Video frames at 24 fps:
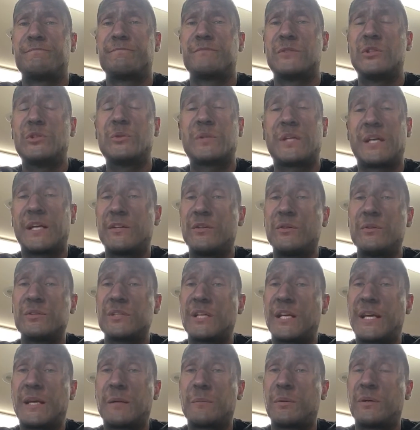You can use
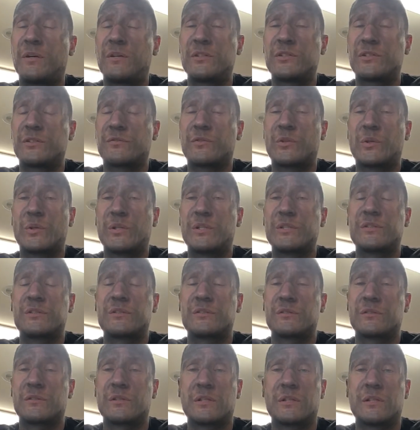a hand polish, of
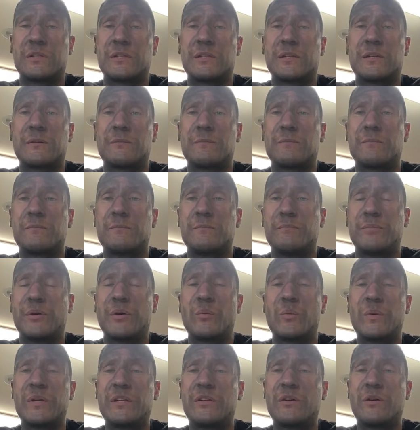course, but
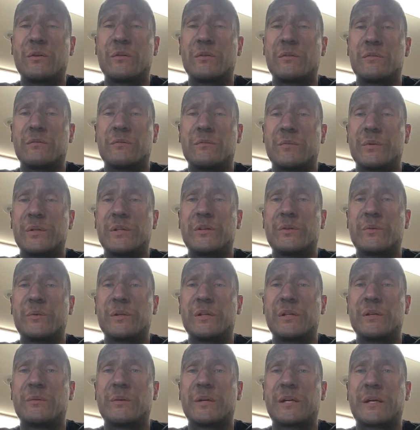we don't
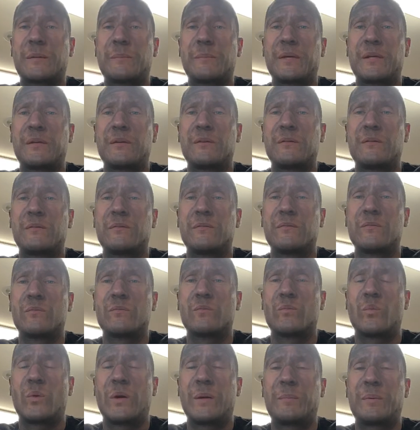really recommend
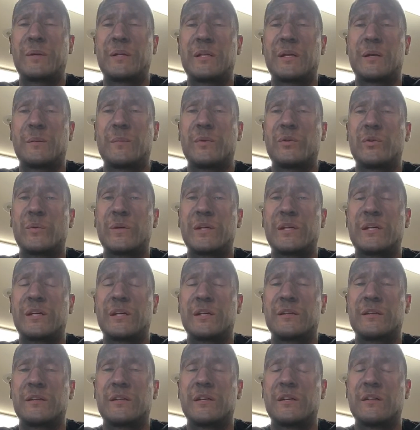wiping down between
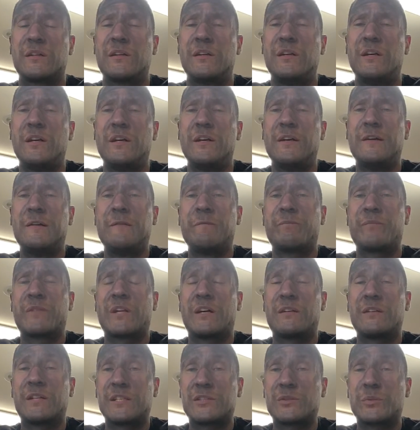cut and color.
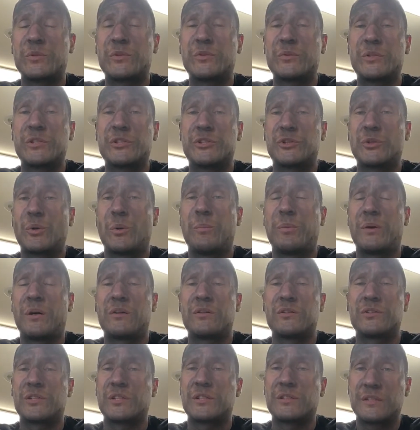Unless we're doing show
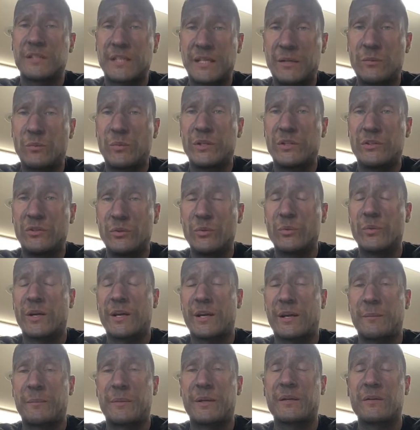polishing, then we do
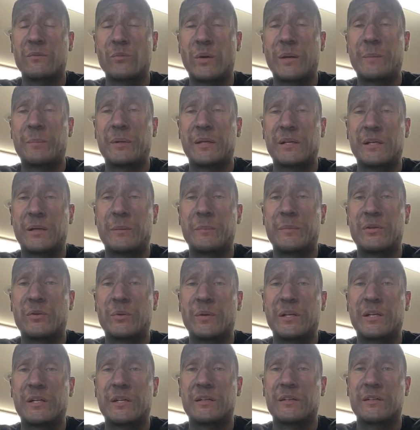recommend wiping down
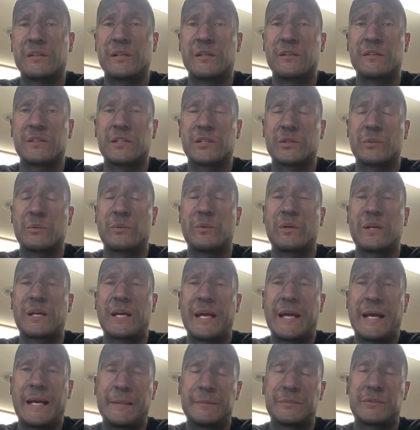between cut and color, because we want
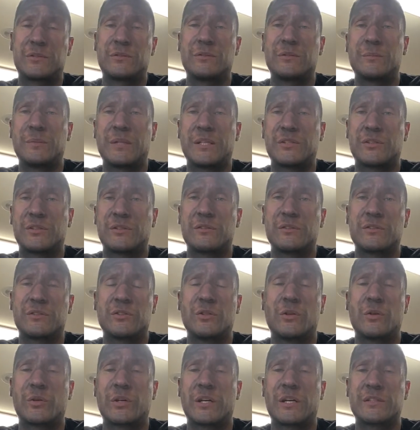to absolutely make sure there's
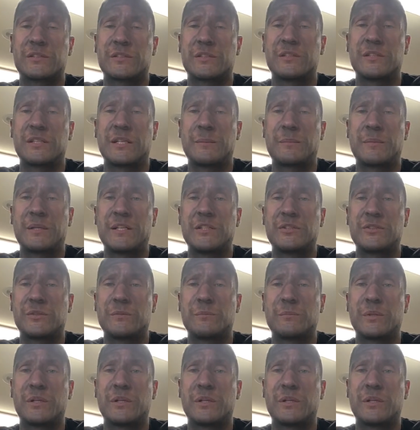no cross-contamination.